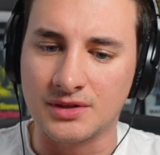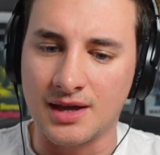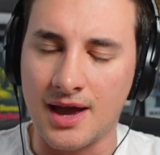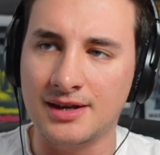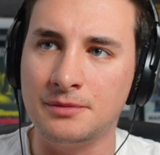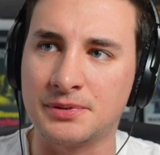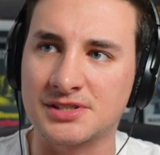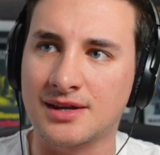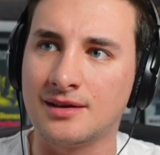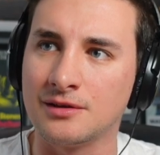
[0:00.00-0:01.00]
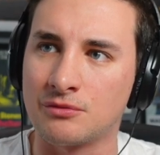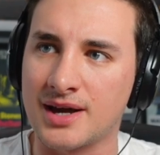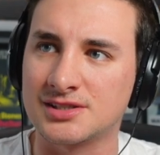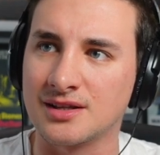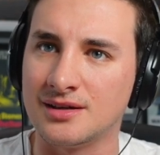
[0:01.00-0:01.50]
any particular
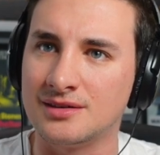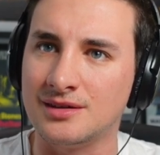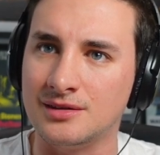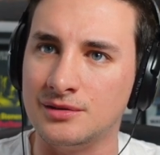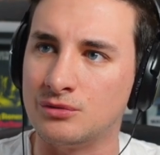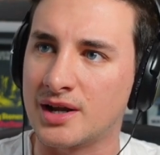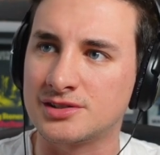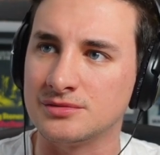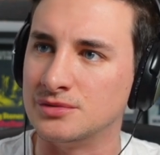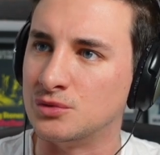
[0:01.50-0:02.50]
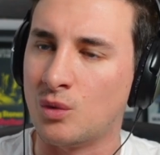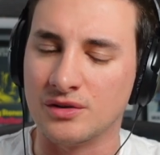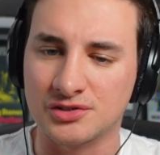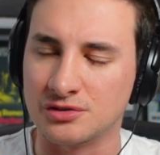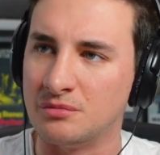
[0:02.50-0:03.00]
wrestler that you wrestled
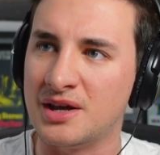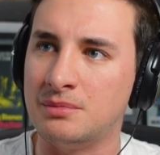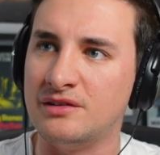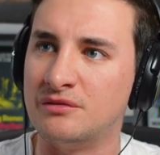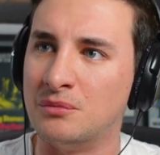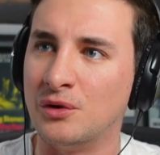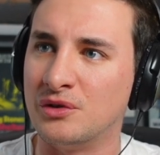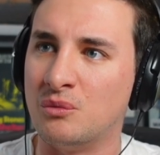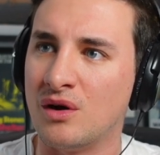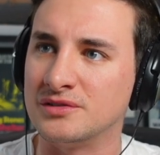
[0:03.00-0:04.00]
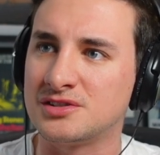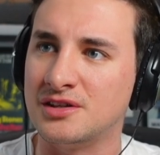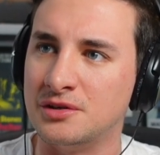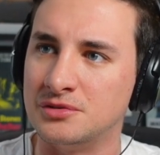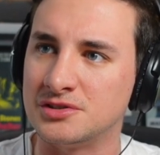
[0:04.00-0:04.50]
once, or maybe even more than once, that
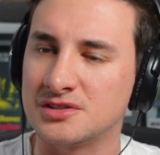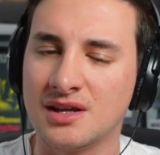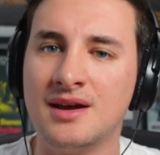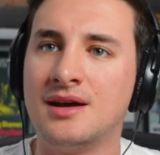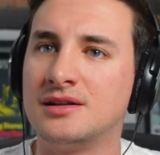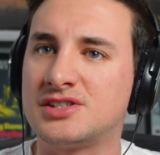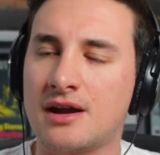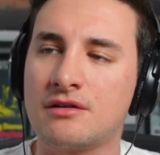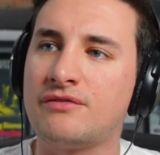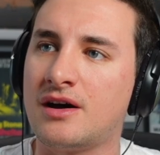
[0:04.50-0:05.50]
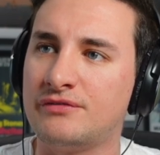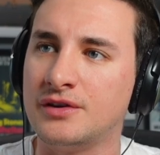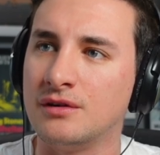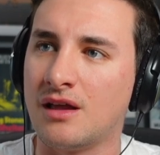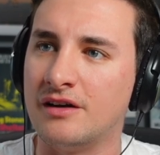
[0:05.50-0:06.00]
you were just terrified for your
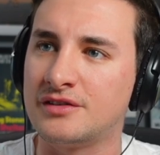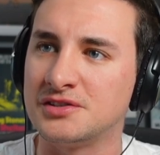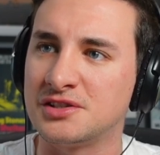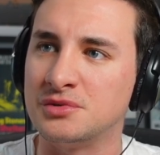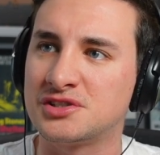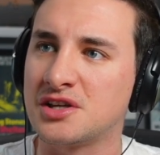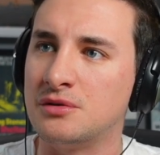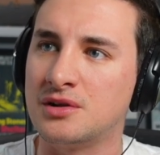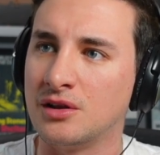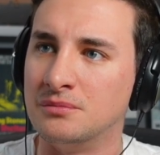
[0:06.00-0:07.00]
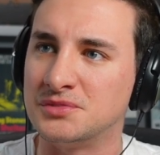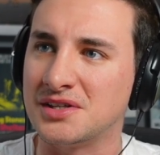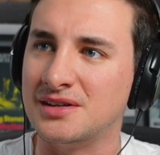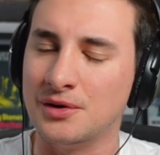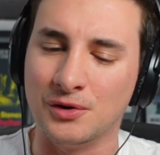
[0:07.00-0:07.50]
life because they were so
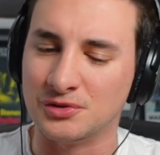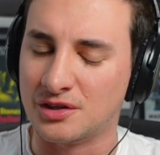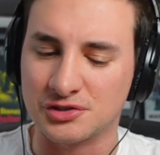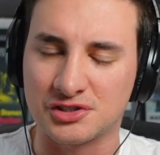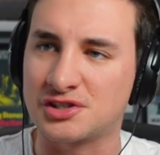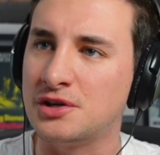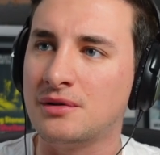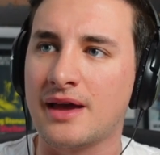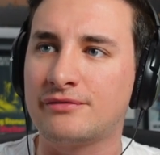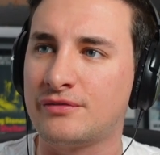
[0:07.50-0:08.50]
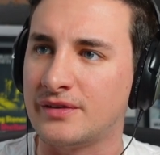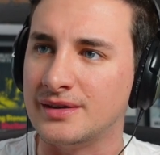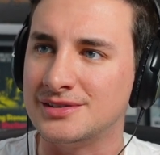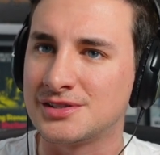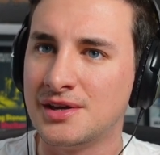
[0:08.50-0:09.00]
clumsy, or they're just two left
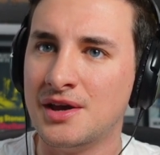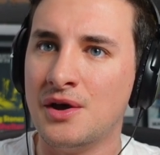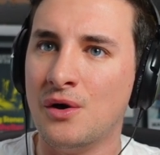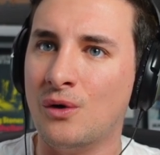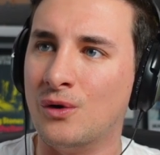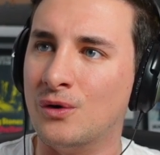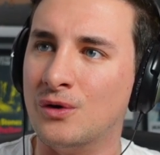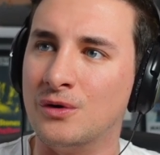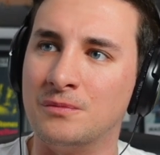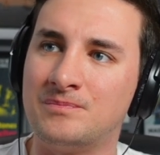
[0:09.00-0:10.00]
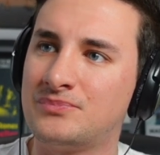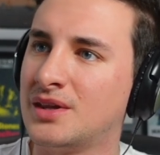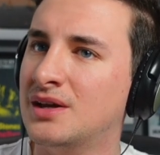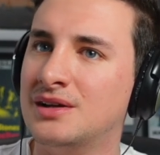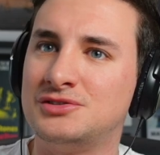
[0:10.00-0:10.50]
feet, or
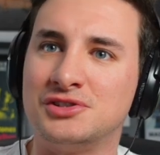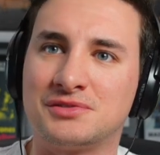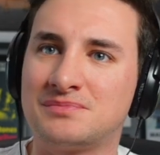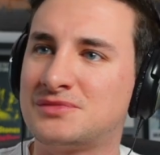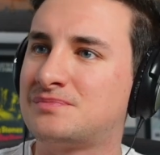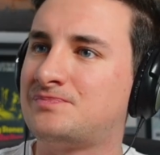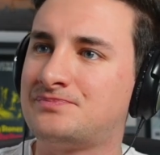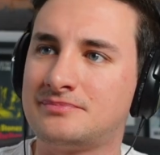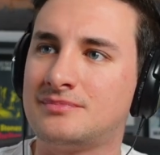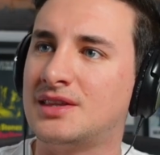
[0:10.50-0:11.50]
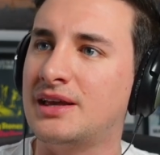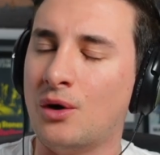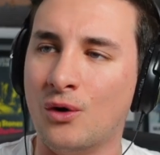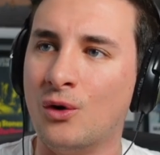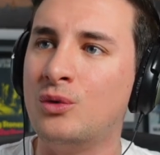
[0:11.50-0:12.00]
just it
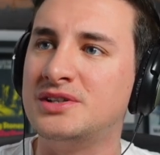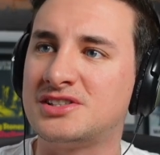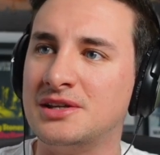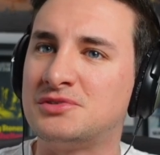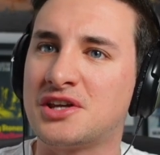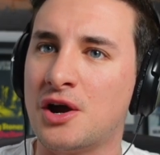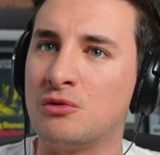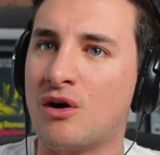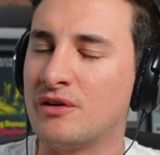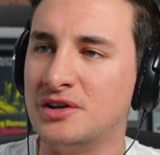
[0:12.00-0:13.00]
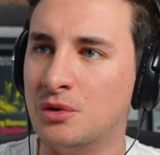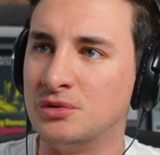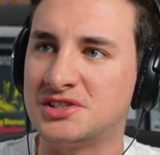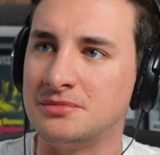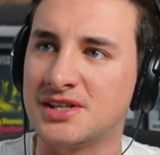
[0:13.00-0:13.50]
always seemed to go wrong and you always
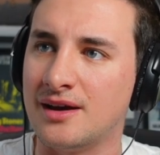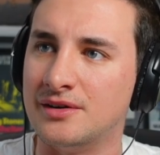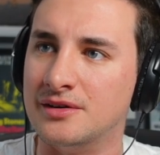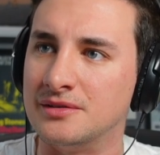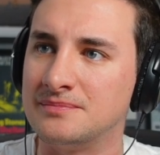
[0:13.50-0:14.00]
seemed to get hurt?